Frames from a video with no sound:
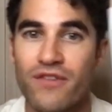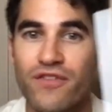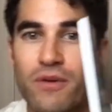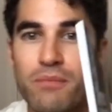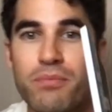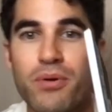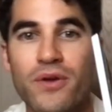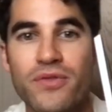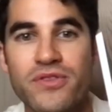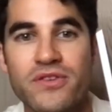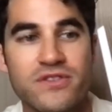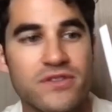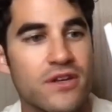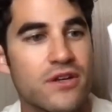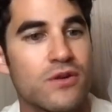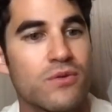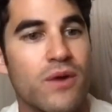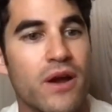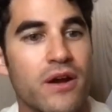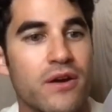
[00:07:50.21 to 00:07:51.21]
If I put this
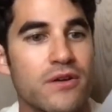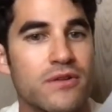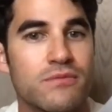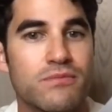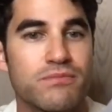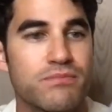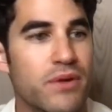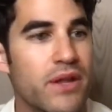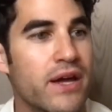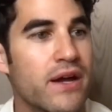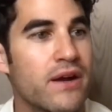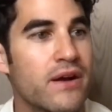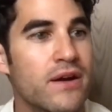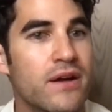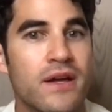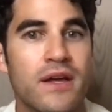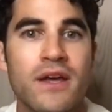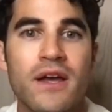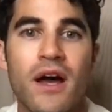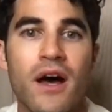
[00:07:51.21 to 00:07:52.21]
on a record
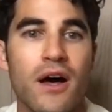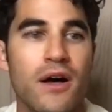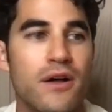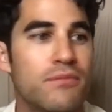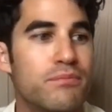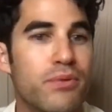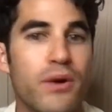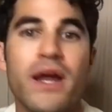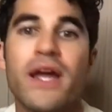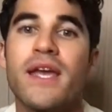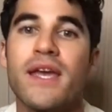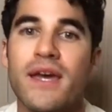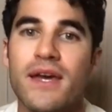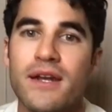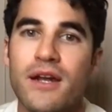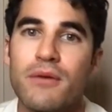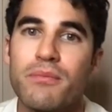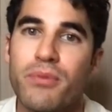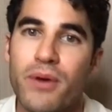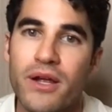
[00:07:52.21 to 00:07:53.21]
player, I'll break
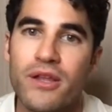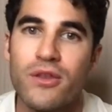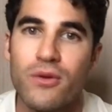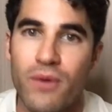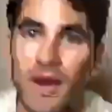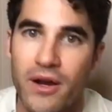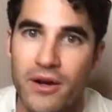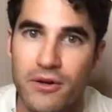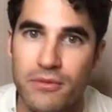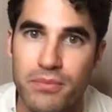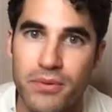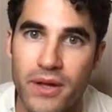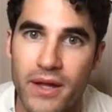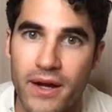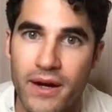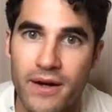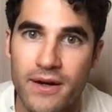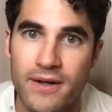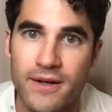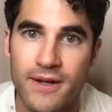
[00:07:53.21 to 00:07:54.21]
it. I'll break the record
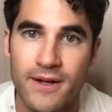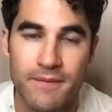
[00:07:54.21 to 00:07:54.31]
player.